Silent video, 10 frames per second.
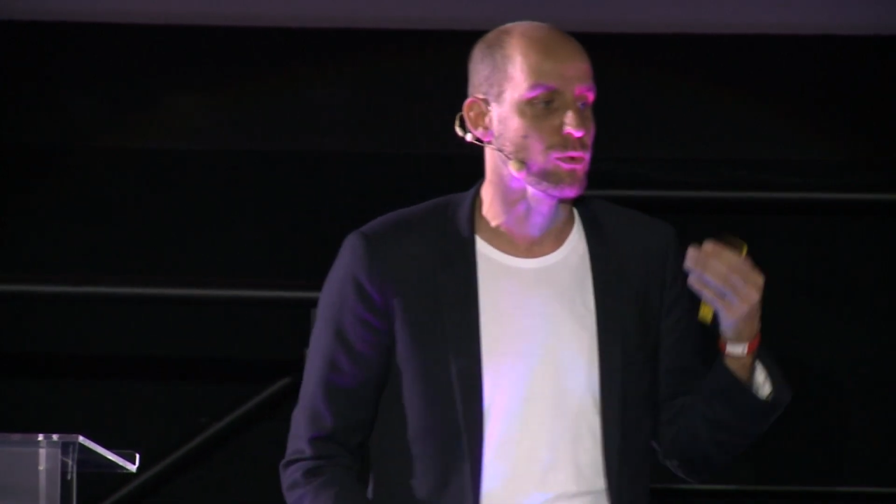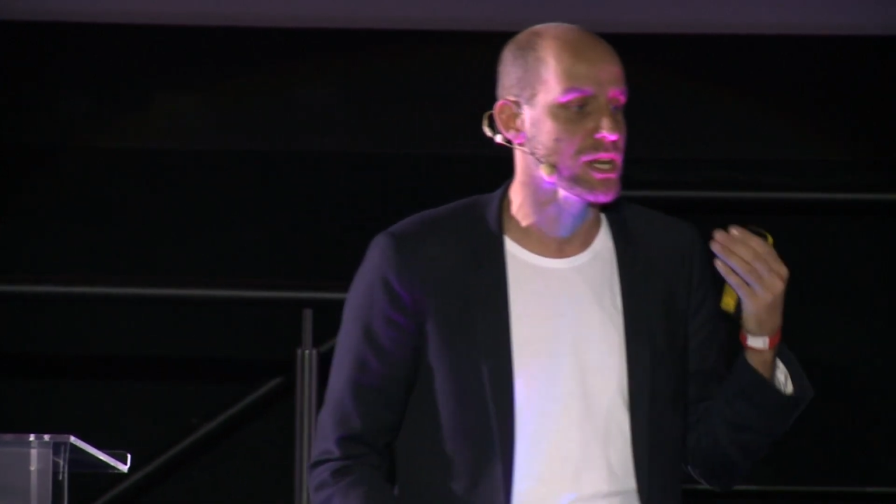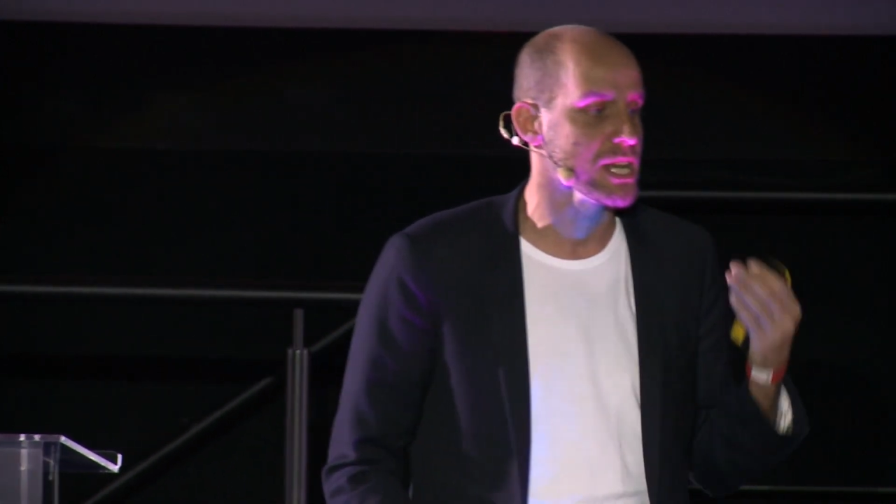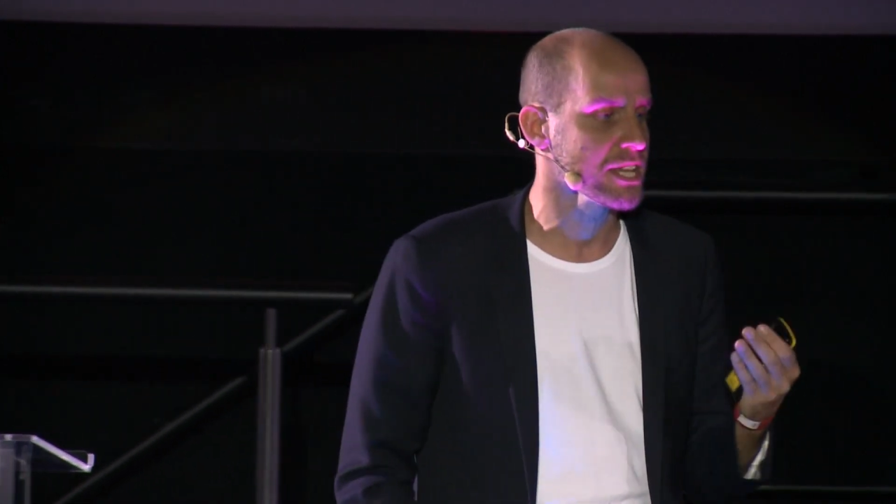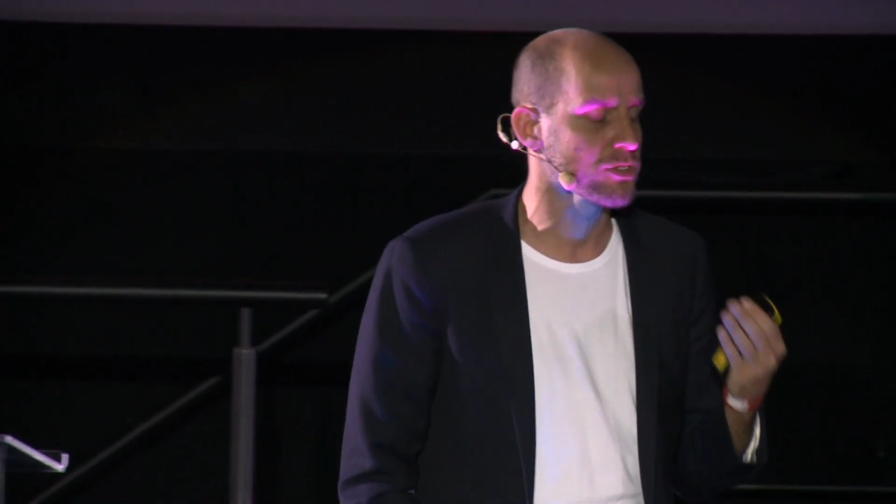We
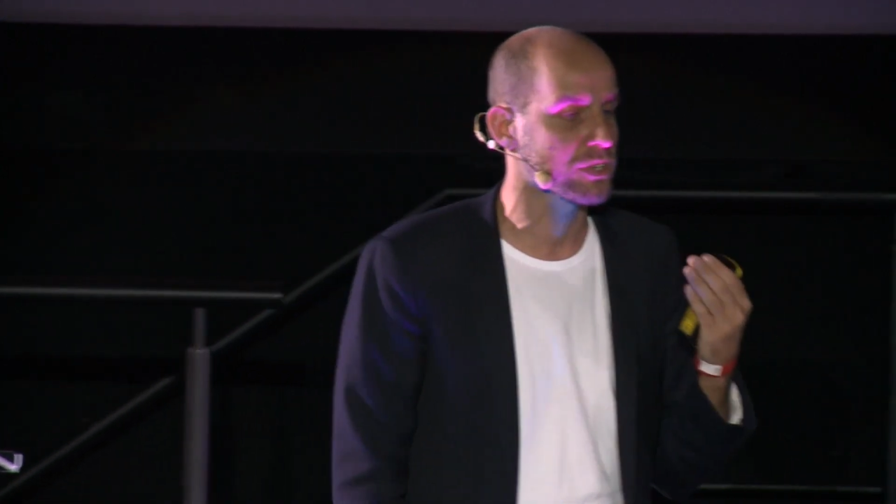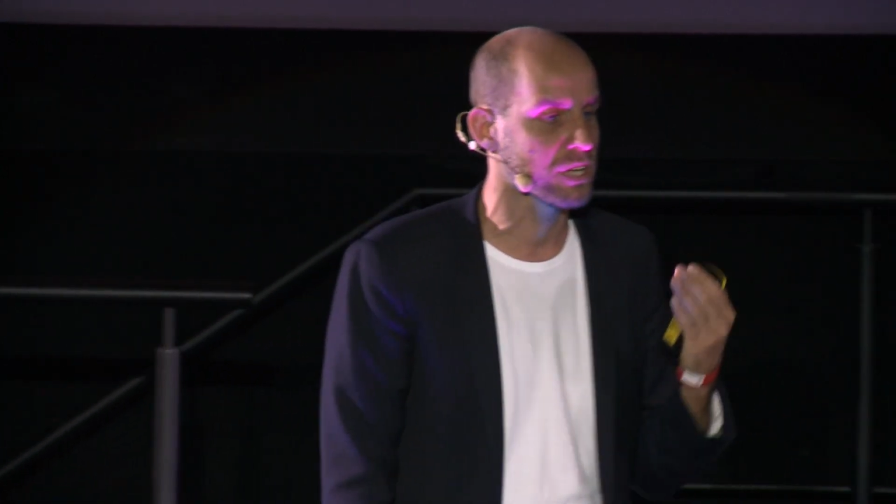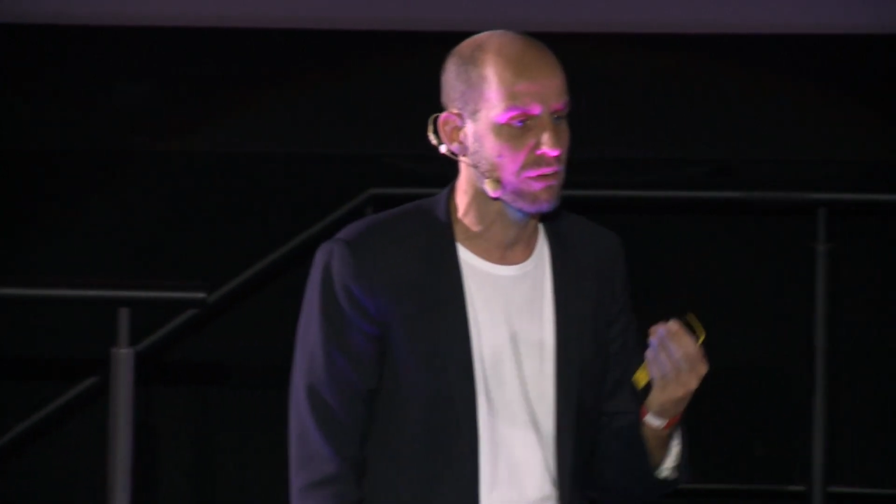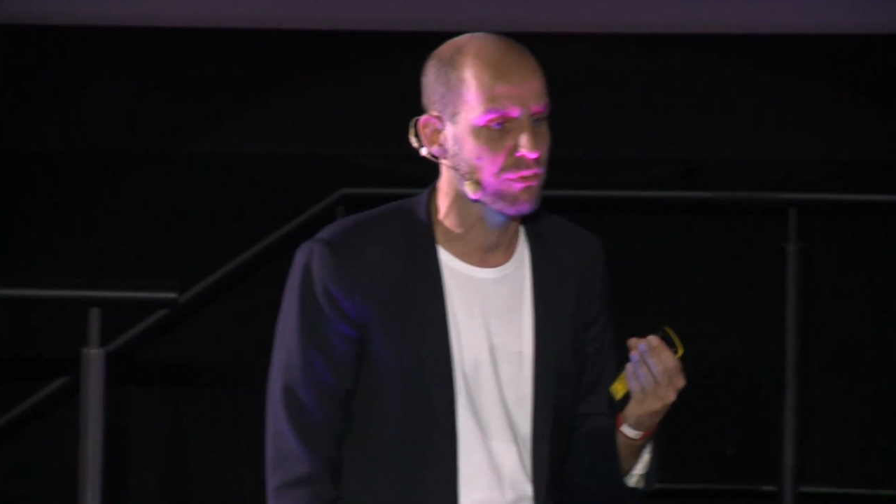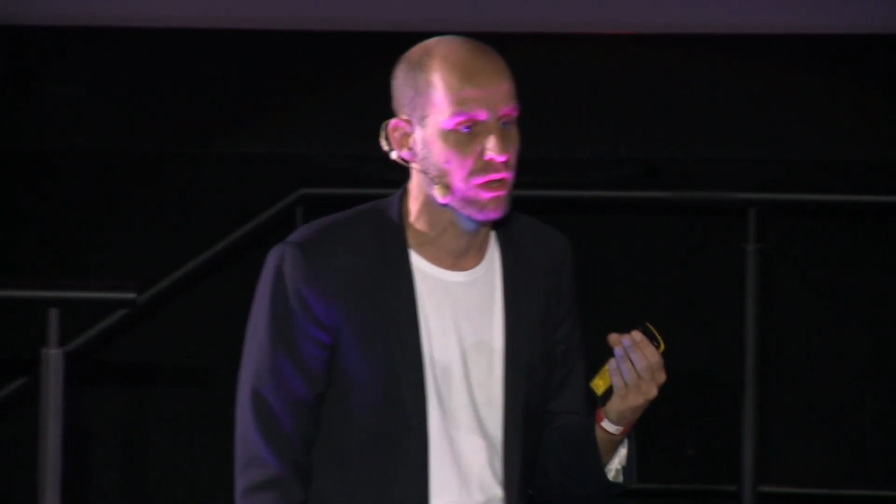need to
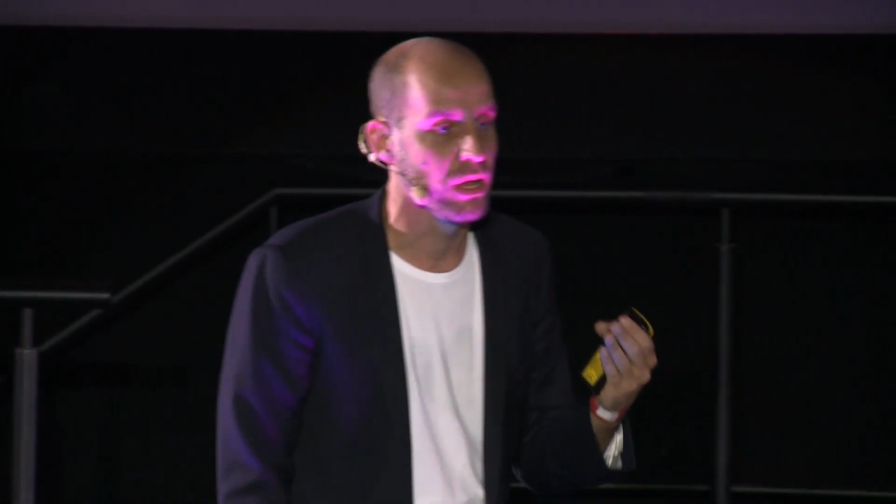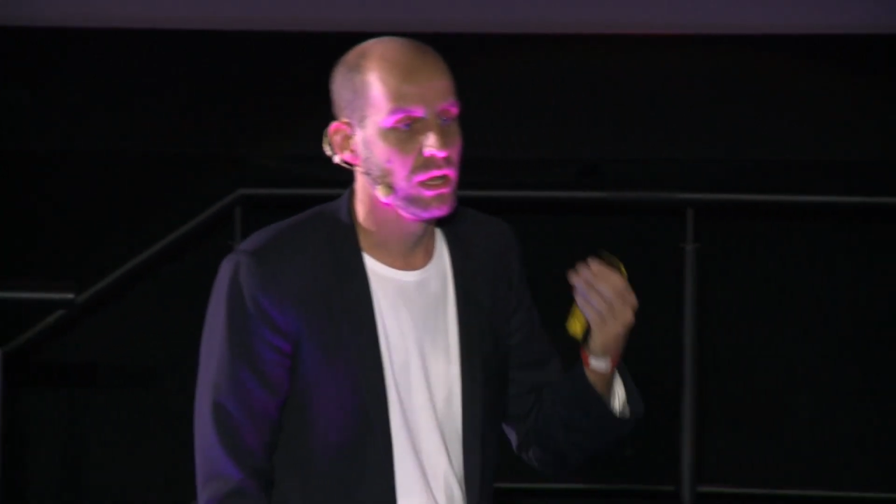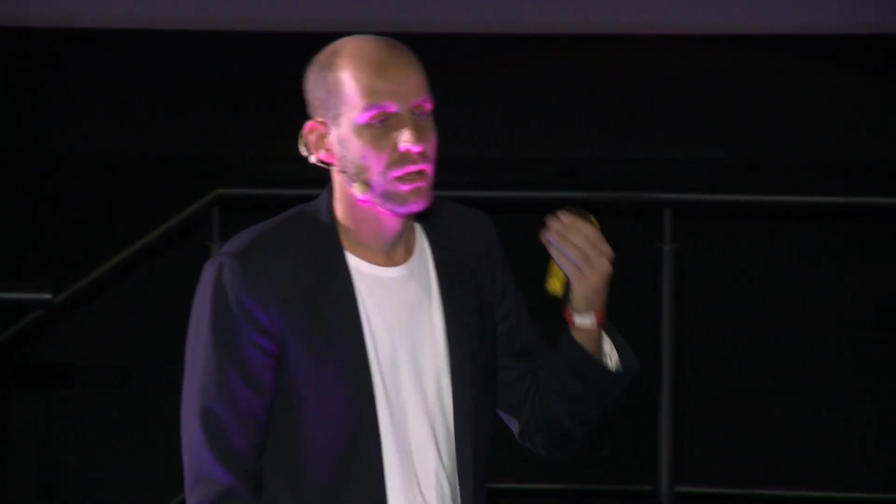cover